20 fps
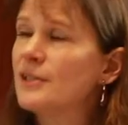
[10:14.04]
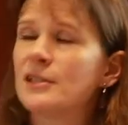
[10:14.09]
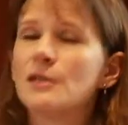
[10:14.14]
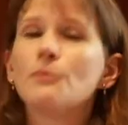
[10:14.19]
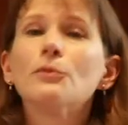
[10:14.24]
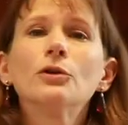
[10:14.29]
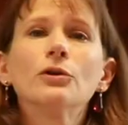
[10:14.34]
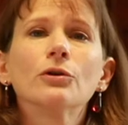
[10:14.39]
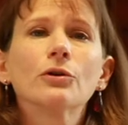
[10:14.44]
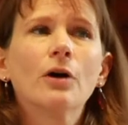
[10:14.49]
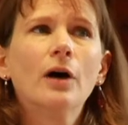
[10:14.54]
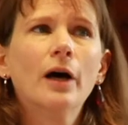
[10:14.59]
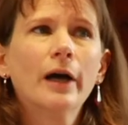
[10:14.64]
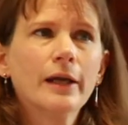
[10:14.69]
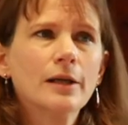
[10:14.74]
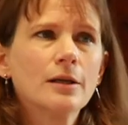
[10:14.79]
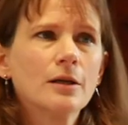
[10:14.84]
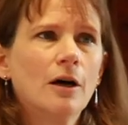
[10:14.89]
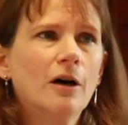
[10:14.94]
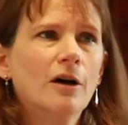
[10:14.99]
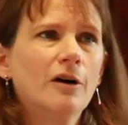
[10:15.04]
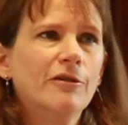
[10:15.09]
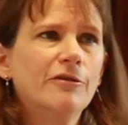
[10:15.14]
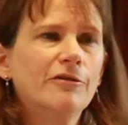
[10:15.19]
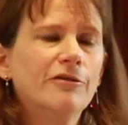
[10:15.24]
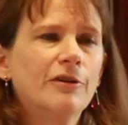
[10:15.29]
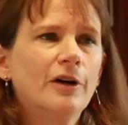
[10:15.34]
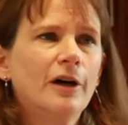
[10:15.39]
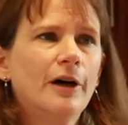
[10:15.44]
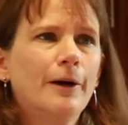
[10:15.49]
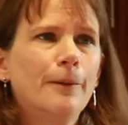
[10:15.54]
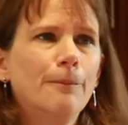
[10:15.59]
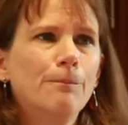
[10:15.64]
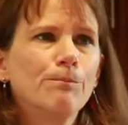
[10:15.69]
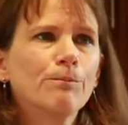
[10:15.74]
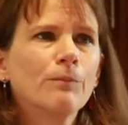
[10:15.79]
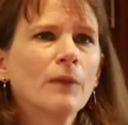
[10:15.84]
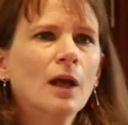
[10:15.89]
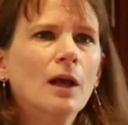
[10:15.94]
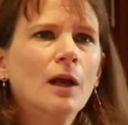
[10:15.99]
similar kind of,
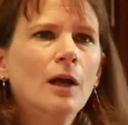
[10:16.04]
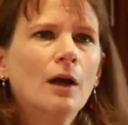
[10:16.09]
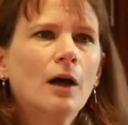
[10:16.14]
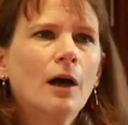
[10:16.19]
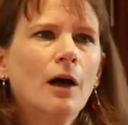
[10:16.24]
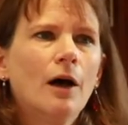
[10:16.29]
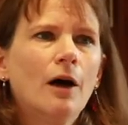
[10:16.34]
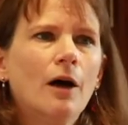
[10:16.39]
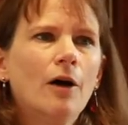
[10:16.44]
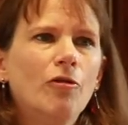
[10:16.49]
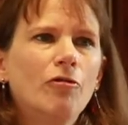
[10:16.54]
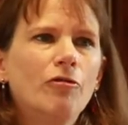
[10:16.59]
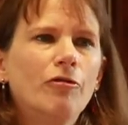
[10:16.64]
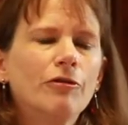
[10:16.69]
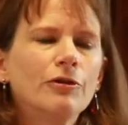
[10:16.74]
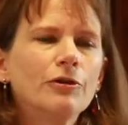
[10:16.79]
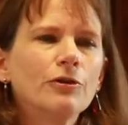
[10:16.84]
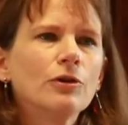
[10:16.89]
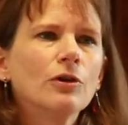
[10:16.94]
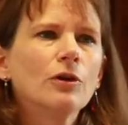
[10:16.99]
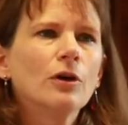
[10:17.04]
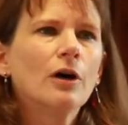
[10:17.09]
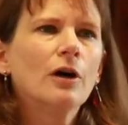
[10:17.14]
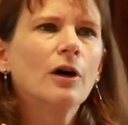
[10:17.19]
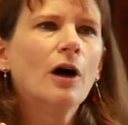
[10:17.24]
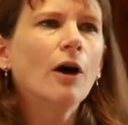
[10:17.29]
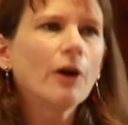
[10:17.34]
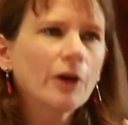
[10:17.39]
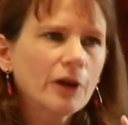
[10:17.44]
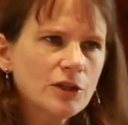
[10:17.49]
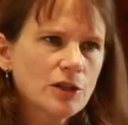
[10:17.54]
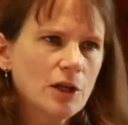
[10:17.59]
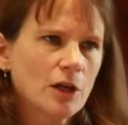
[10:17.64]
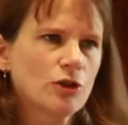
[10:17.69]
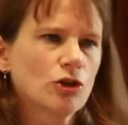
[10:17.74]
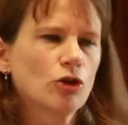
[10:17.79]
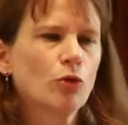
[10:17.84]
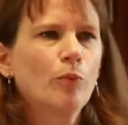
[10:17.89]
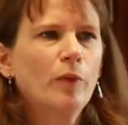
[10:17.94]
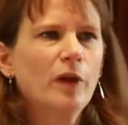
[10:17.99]
um, of uh,
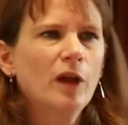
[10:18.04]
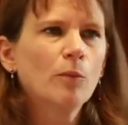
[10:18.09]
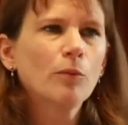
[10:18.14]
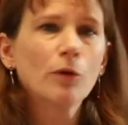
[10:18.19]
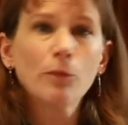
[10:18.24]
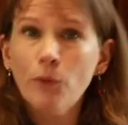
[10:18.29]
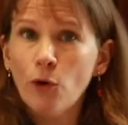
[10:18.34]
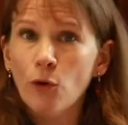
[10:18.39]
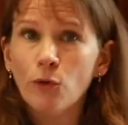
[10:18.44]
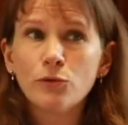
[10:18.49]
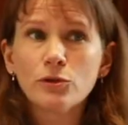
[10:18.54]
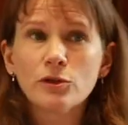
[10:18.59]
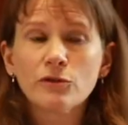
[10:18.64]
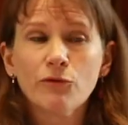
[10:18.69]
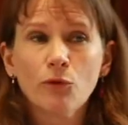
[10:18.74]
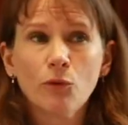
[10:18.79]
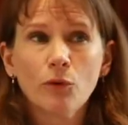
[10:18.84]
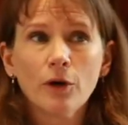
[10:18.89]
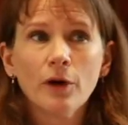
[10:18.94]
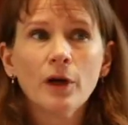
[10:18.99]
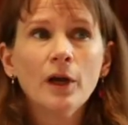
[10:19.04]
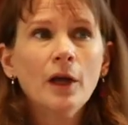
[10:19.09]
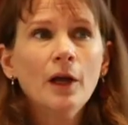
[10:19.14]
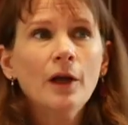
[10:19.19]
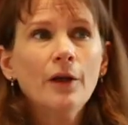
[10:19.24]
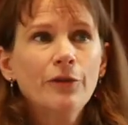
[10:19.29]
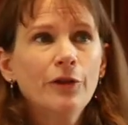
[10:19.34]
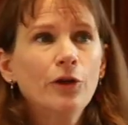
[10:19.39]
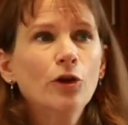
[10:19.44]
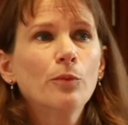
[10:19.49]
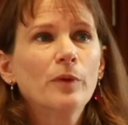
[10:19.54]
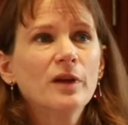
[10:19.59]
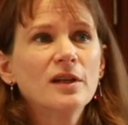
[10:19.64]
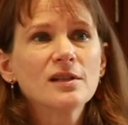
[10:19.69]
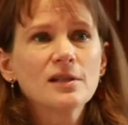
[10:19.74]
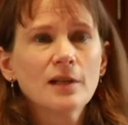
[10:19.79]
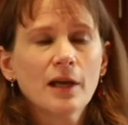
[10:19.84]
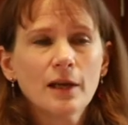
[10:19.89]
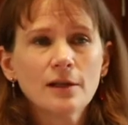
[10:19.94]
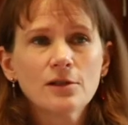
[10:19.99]
architecture being proposed for the
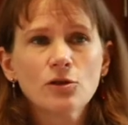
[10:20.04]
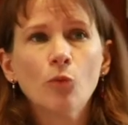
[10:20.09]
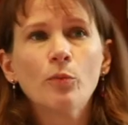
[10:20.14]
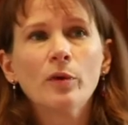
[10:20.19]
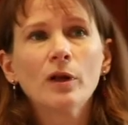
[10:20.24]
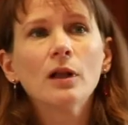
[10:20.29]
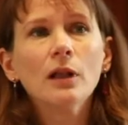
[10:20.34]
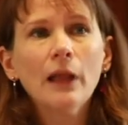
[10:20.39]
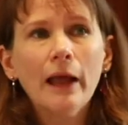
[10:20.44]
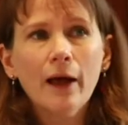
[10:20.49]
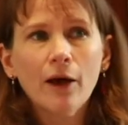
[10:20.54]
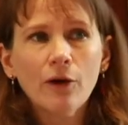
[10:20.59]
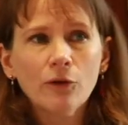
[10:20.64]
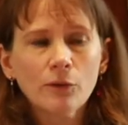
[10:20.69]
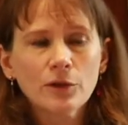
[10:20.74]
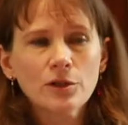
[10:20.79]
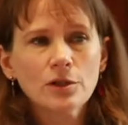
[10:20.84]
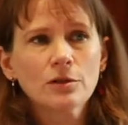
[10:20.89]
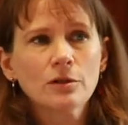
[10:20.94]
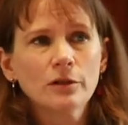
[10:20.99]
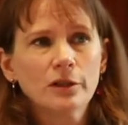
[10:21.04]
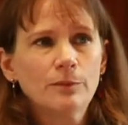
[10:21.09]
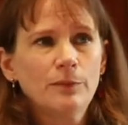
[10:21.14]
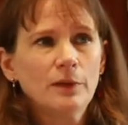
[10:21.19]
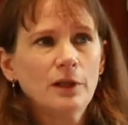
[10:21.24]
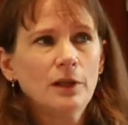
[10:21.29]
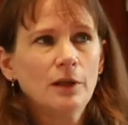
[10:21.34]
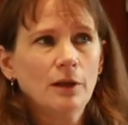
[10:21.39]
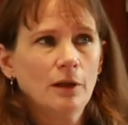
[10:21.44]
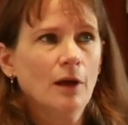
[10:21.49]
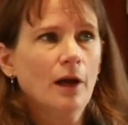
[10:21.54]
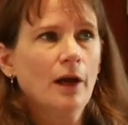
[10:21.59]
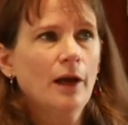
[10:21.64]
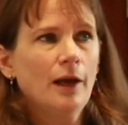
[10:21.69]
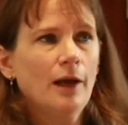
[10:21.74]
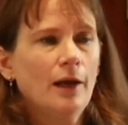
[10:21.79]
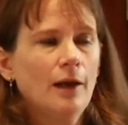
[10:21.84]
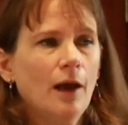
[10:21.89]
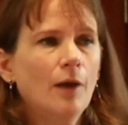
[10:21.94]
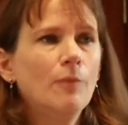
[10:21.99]
European Science Open Cloud, which is going to be
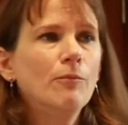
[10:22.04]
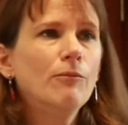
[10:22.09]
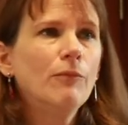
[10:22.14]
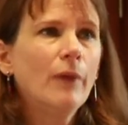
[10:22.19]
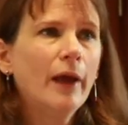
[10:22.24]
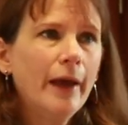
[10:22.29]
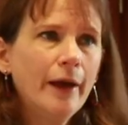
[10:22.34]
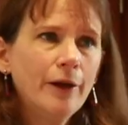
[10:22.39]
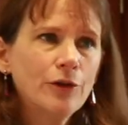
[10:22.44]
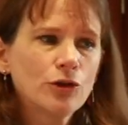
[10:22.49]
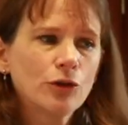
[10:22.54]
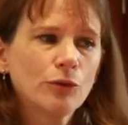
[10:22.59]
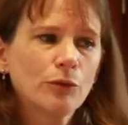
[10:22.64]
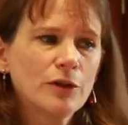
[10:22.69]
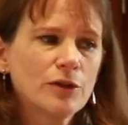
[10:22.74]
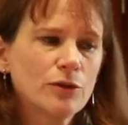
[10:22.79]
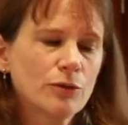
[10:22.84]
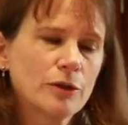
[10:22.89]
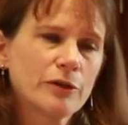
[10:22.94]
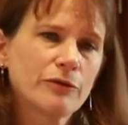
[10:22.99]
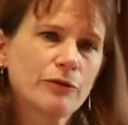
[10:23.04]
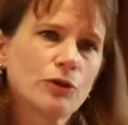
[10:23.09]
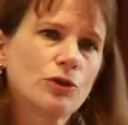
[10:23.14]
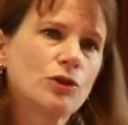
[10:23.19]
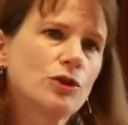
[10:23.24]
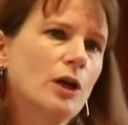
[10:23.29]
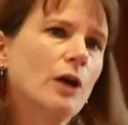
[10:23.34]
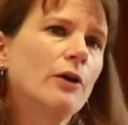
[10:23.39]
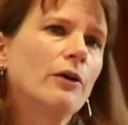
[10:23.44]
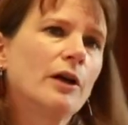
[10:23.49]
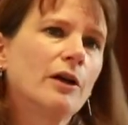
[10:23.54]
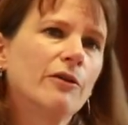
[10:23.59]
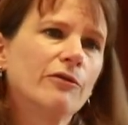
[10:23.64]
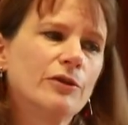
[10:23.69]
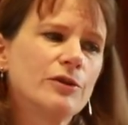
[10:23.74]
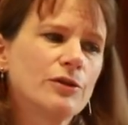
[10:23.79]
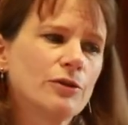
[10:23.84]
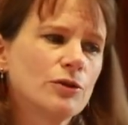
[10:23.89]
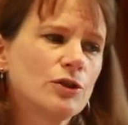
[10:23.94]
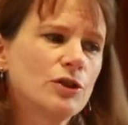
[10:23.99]
a, a major resource for the sharing
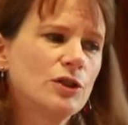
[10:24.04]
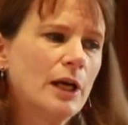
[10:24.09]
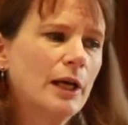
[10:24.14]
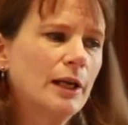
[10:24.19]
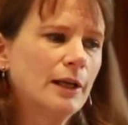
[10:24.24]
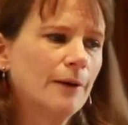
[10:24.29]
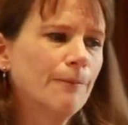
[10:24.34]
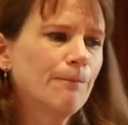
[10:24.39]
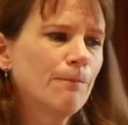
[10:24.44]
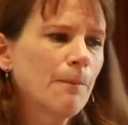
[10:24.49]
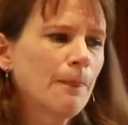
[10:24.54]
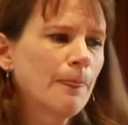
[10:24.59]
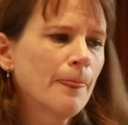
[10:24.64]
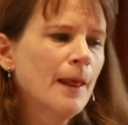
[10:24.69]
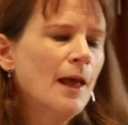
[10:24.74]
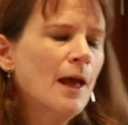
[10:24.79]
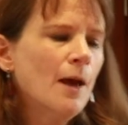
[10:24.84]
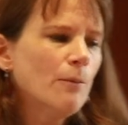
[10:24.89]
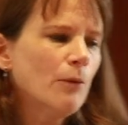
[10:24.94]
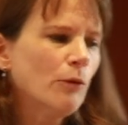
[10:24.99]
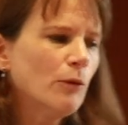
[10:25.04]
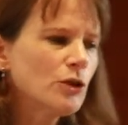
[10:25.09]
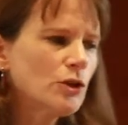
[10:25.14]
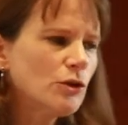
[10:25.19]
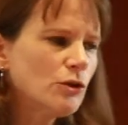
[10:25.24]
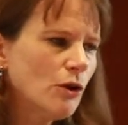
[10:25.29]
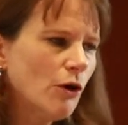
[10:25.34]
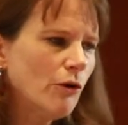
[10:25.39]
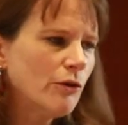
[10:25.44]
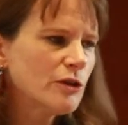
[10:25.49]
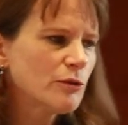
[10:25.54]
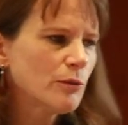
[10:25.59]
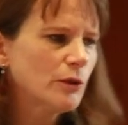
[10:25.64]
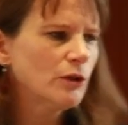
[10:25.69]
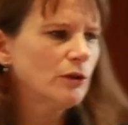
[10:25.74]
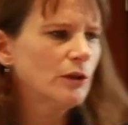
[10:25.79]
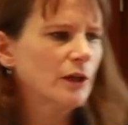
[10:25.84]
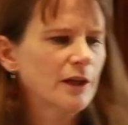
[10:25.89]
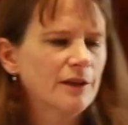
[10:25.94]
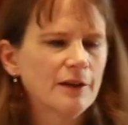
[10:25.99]
of research data. But what you notice
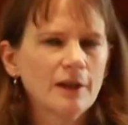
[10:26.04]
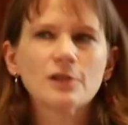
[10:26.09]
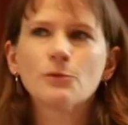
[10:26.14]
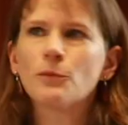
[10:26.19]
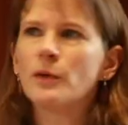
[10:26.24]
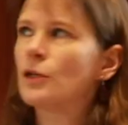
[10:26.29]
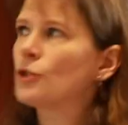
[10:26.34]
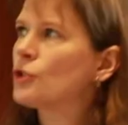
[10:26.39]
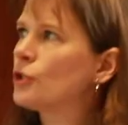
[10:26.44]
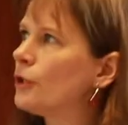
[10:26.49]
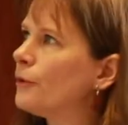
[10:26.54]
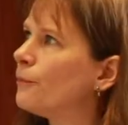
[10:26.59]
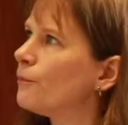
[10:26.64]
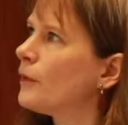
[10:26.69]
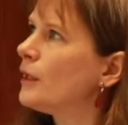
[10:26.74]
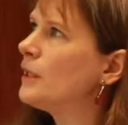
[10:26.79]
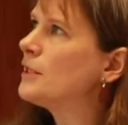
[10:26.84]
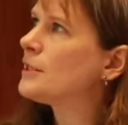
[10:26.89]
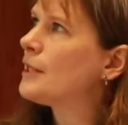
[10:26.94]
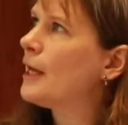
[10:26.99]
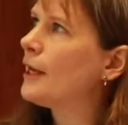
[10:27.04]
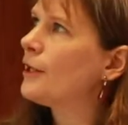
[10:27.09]
when you look at this picture is